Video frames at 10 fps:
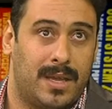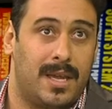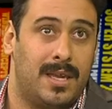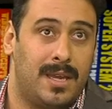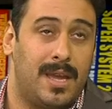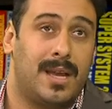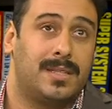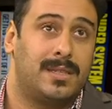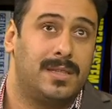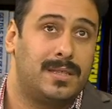he
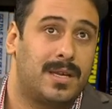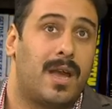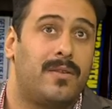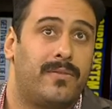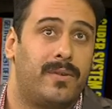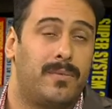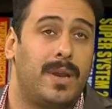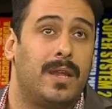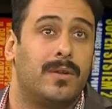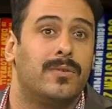has this kind of a
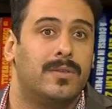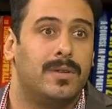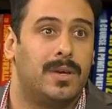really good